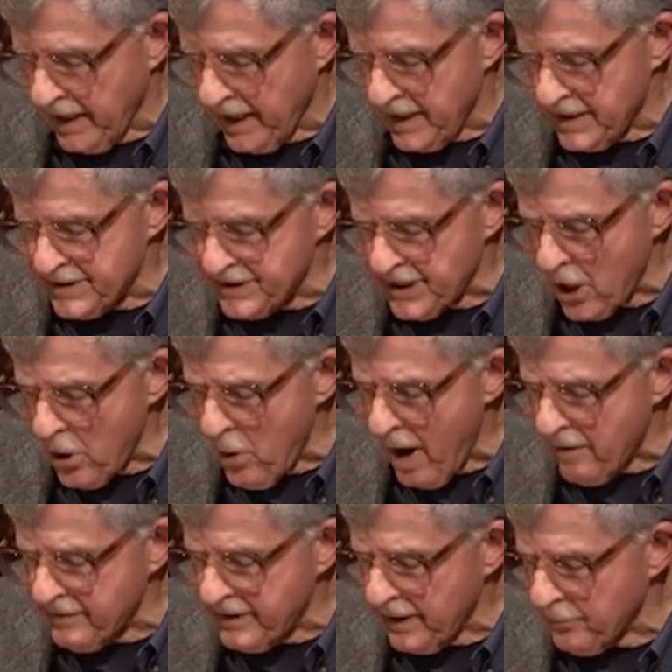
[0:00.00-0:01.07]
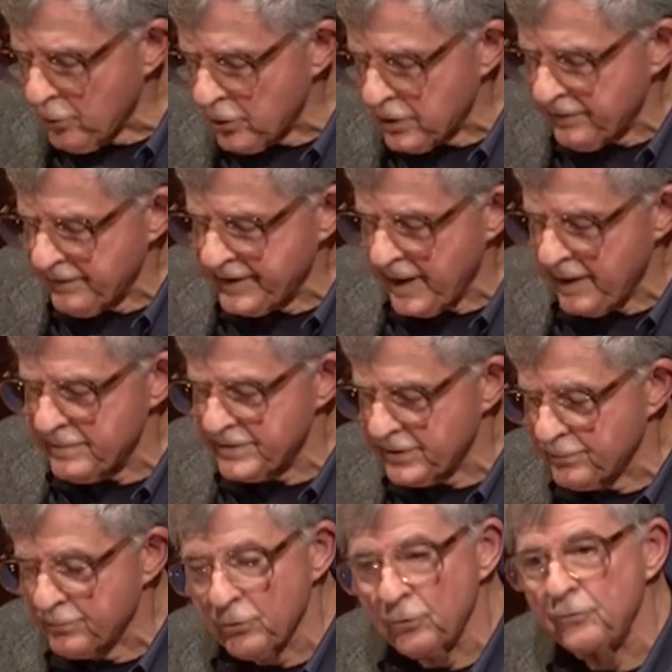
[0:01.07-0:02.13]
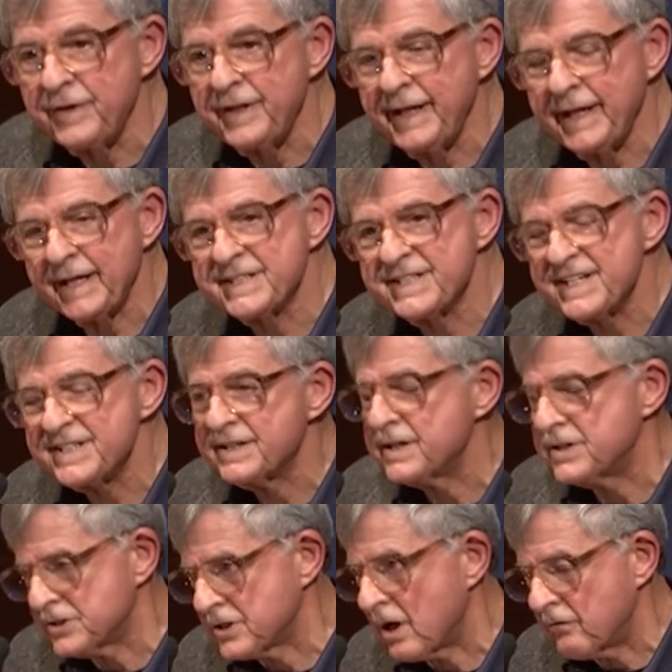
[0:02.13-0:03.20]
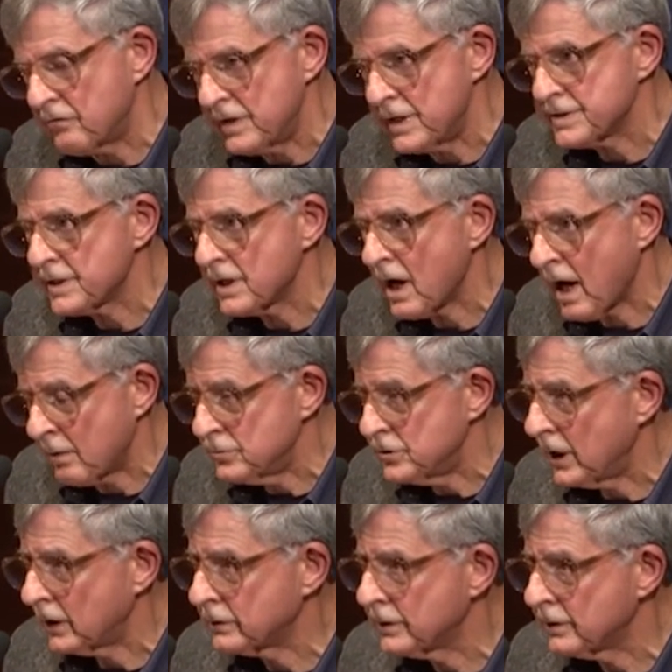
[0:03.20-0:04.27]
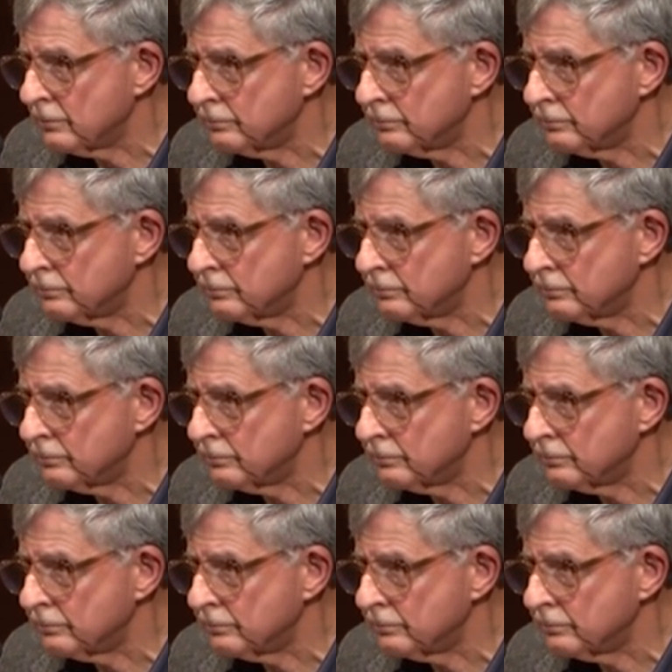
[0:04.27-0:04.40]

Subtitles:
And so have the abortive attempts to prove the existence of this object.